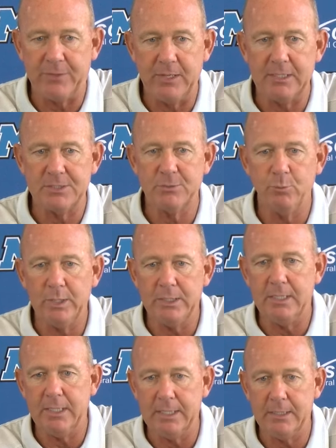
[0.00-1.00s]
things that we
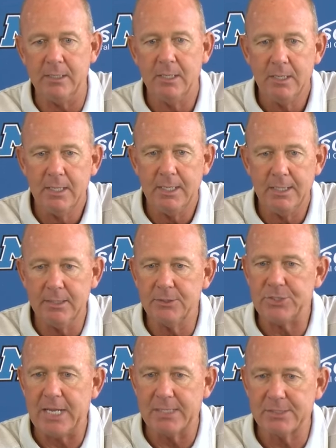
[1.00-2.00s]
did in the
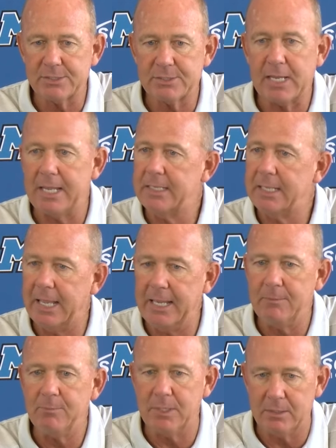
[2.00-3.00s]
Jackson State
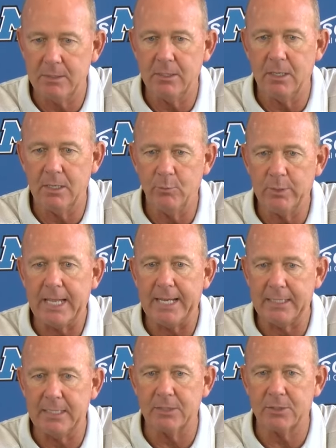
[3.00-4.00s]
game that uh, we
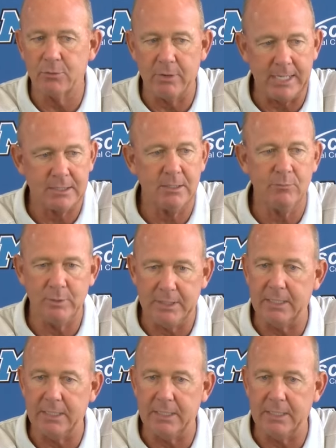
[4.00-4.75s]
got to get corrected. We